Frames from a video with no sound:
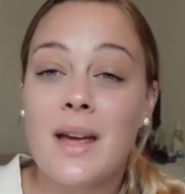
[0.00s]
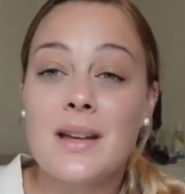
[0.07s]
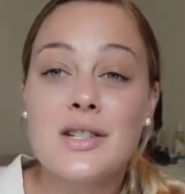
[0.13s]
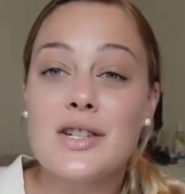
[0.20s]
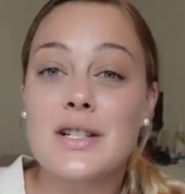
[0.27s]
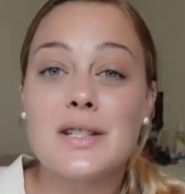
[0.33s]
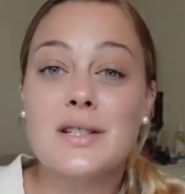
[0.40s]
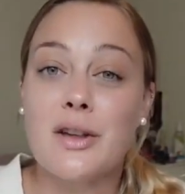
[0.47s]

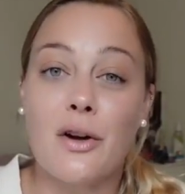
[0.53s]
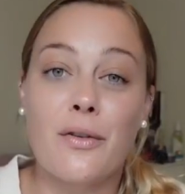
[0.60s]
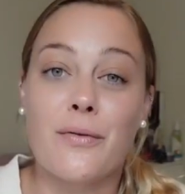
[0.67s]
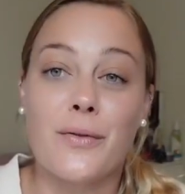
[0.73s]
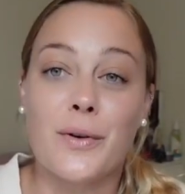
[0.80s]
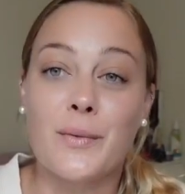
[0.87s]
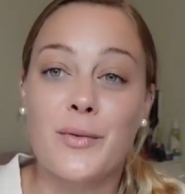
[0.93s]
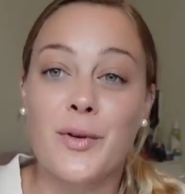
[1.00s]
just so
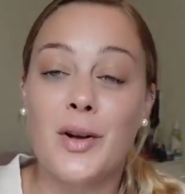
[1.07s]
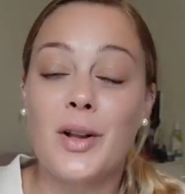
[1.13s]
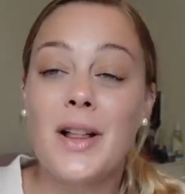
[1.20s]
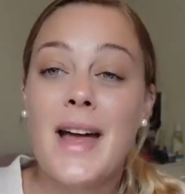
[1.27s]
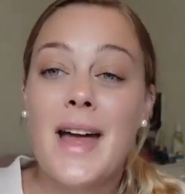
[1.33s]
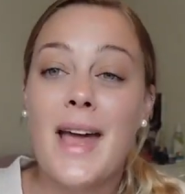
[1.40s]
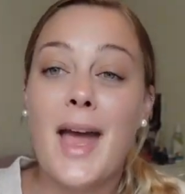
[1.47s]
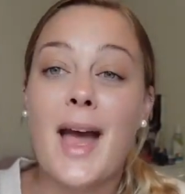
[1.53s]
fruitful,
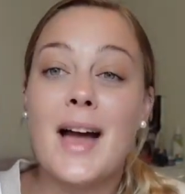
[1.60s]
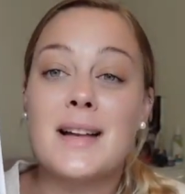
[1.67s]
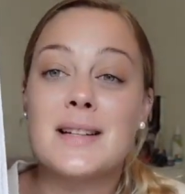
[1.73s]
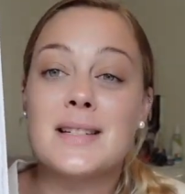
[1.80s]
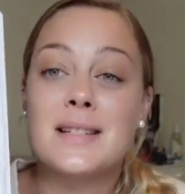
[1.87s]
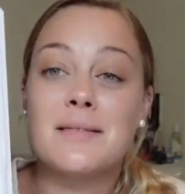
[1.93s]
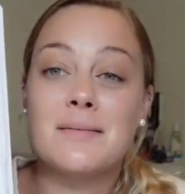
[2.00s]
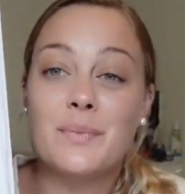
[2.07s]

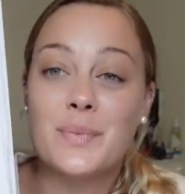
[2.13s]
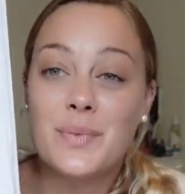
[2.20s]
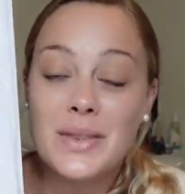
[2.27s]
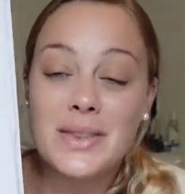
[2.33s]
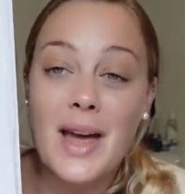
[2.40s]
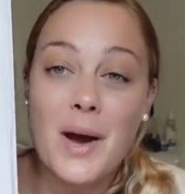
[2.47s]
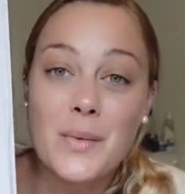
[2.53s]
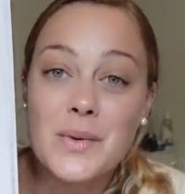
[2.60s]
and
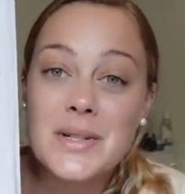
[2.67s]
that